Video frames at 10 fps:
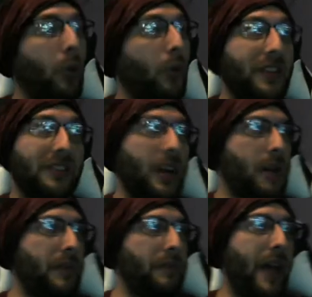It's going to
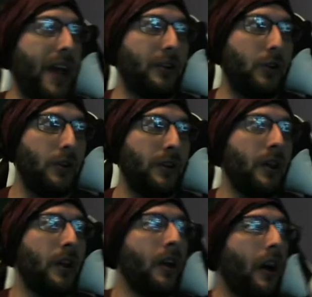be bad, dude.
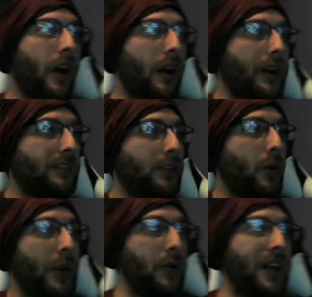Alright, so
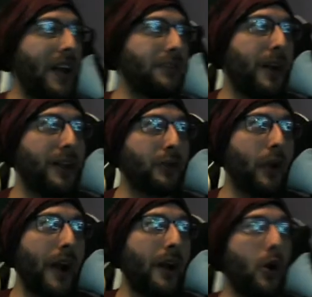here we got Spectral
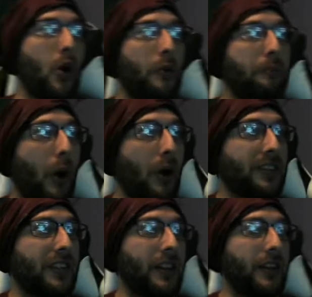Arrow, Boss
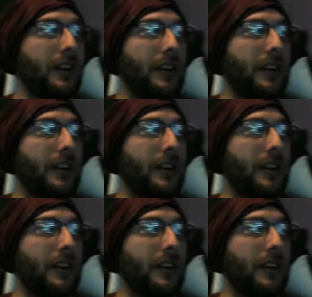Killer.